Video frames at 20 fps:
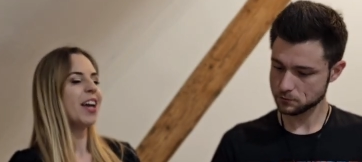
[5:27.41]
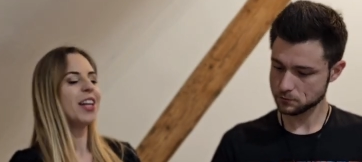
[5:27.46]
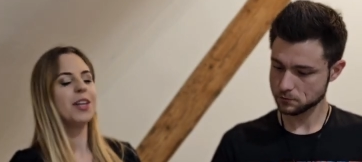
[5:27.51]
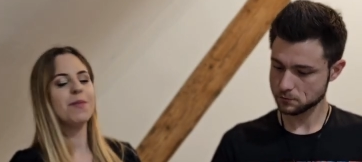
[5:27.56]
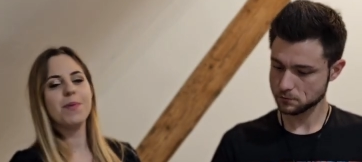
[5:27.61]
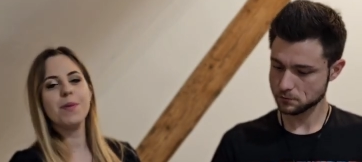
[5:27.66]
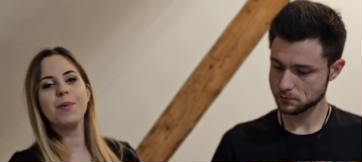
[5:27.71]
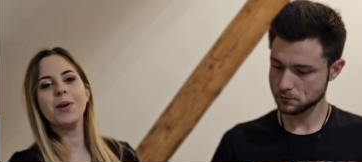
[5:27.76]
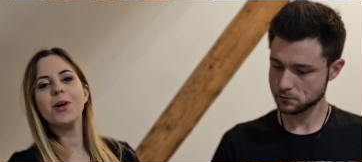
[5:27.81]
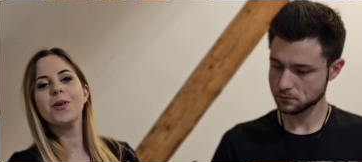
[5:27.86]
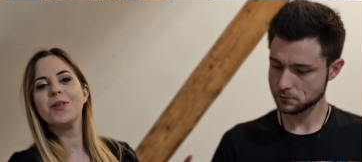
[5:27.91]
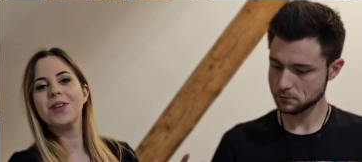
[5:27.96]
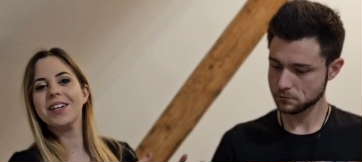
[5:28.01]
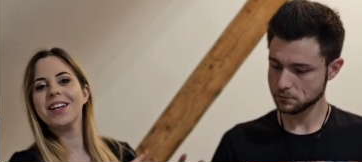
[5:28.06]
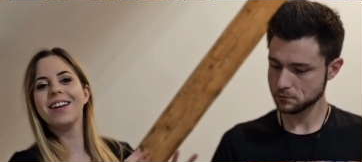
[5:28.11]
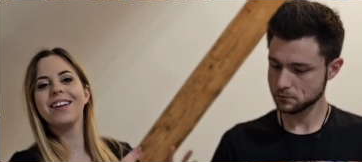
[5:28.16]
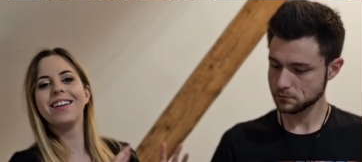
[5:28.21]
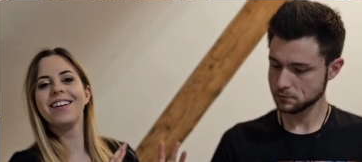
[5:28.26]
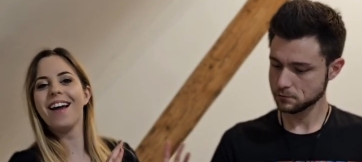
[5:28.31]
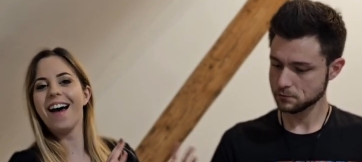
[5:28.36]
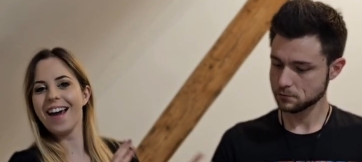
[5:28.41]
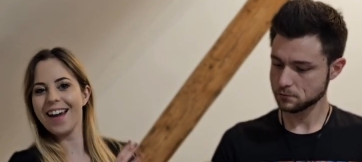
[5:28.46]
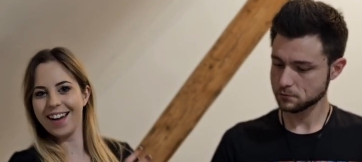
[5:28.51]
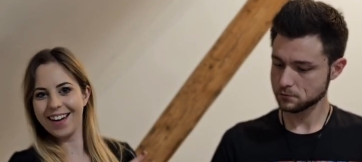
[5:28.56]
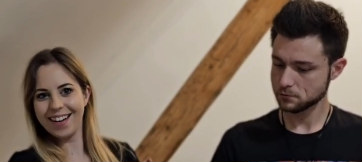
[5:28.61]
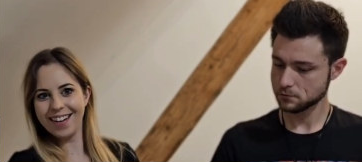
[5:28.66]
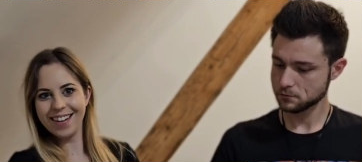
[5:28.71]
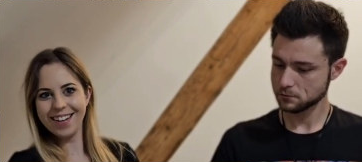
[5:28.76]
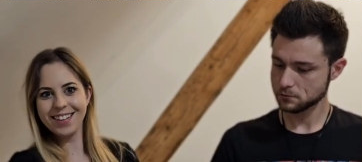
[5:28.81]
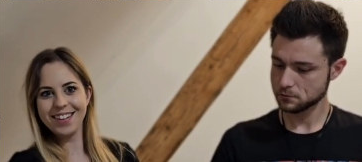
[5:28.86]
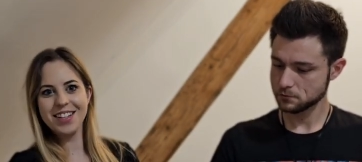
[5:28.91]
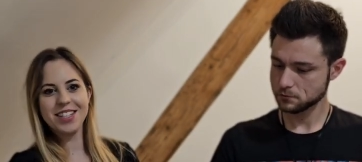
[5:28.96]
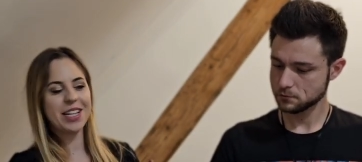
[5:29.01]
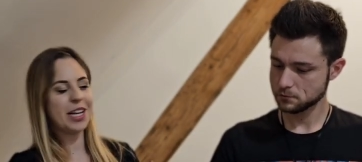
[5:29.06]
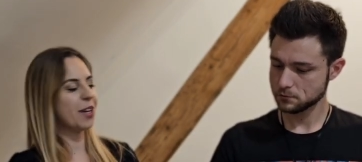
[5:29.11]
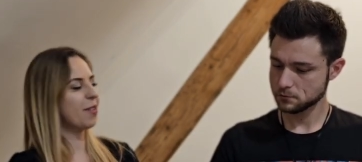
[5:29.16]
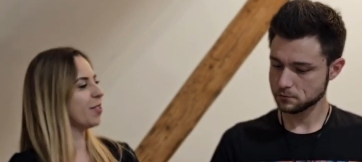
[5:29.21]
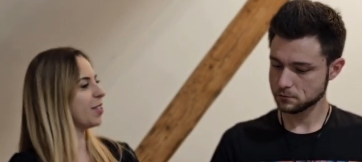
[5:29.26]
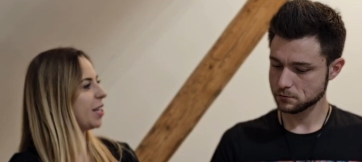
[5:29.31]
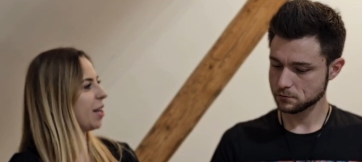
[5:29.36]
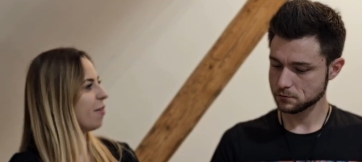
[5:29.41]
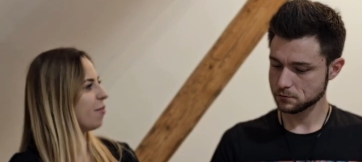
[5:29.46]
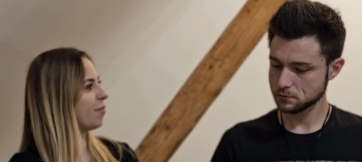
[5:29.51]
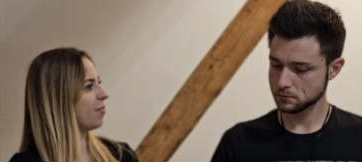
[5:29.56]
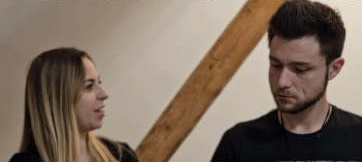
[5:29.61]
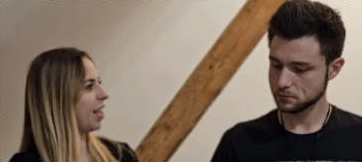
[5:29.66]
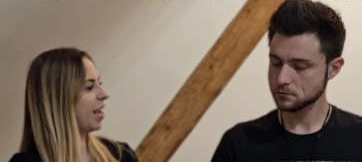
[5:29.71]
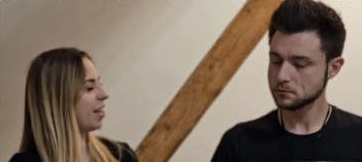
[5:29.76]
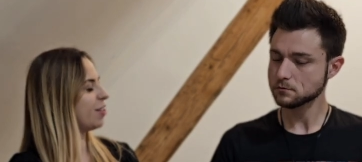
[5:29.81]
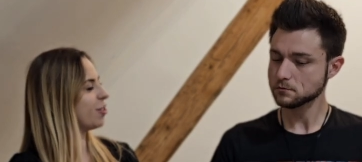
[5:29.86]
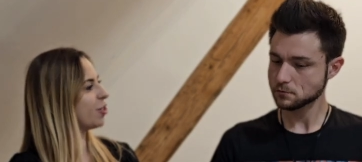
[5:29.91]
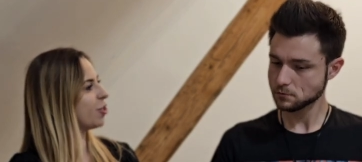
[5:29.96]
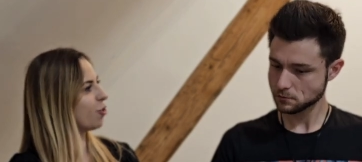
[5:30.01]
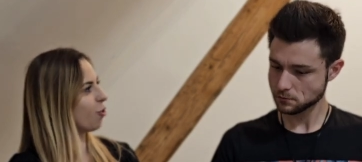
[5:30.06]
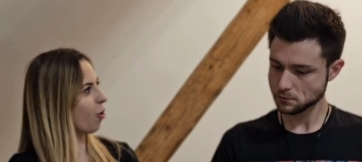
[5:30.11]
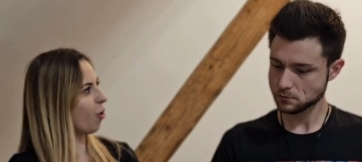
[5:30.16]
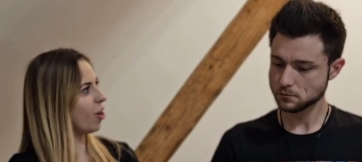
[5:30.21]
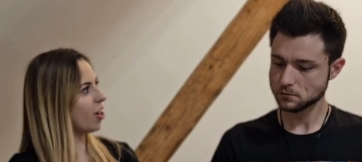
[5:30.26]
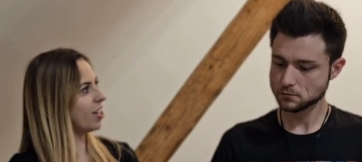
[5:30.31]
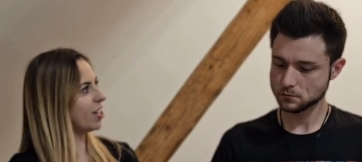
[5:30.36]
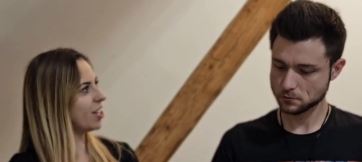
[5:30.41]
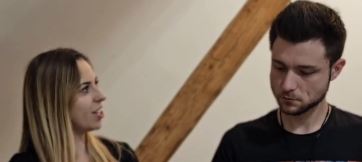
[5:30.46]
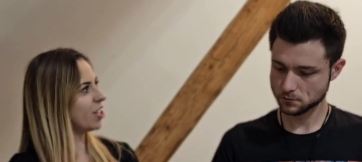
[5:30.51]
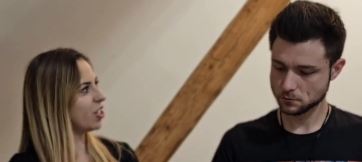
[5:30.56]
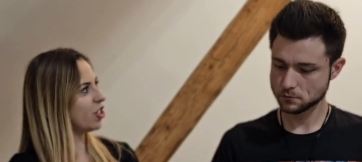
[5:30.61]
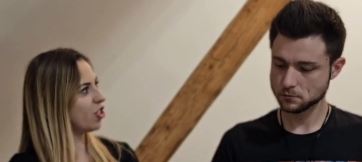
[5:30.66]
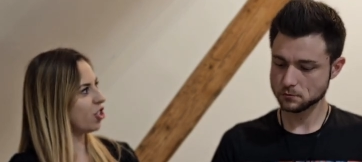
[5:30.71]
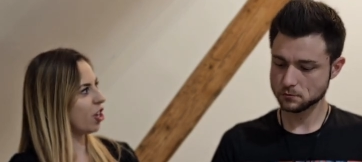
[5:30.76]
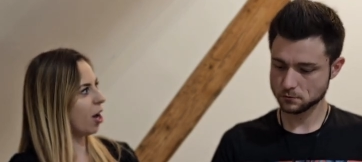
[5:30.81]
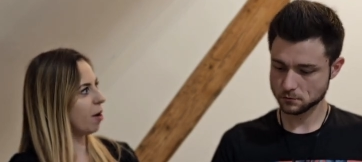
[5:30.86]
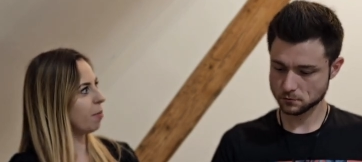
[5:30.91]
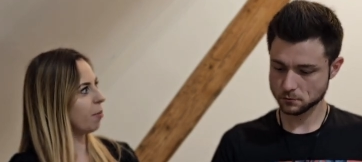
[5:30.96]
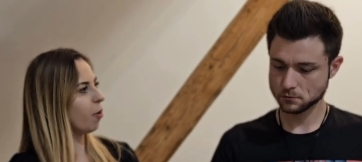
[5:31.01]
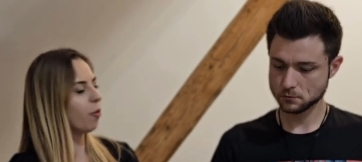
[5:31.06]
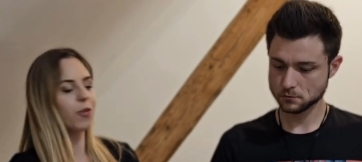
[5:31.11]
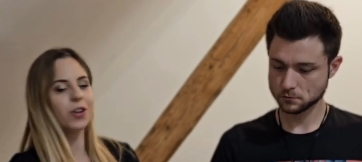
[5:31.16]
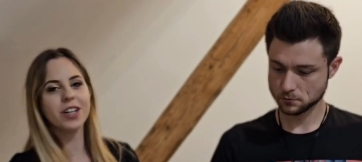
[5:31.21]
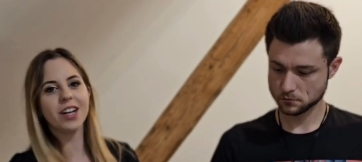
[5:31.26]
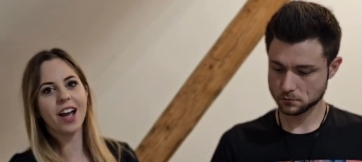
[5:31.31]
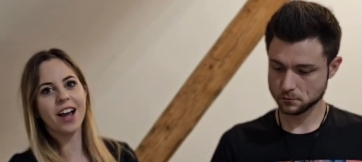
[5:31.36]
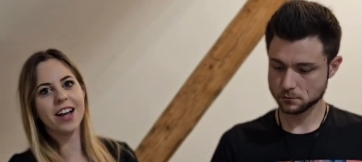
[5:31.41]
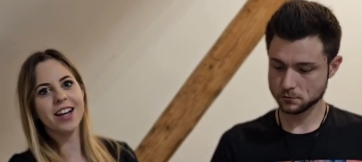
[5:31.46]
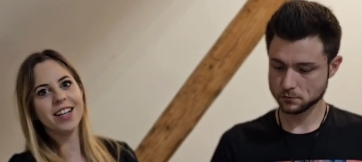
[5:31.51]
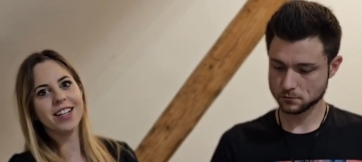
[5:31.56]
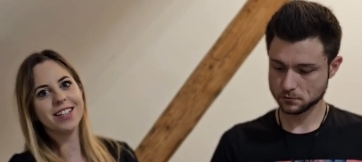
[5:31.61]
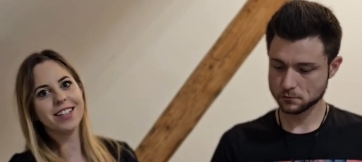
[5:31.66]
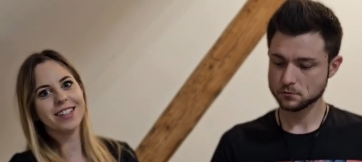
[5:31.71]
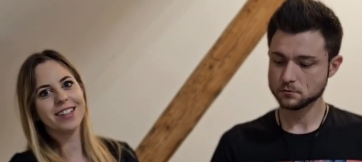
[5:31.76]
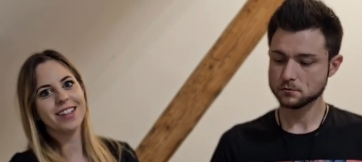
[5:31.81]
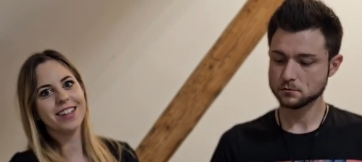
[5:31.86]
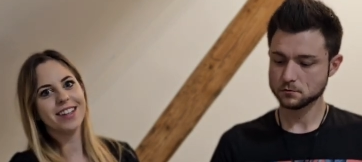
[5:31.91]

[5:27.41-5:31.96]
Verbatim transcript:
Speaker 1: the people who didn't like this kind of stuff, they destroyed the shop overnight.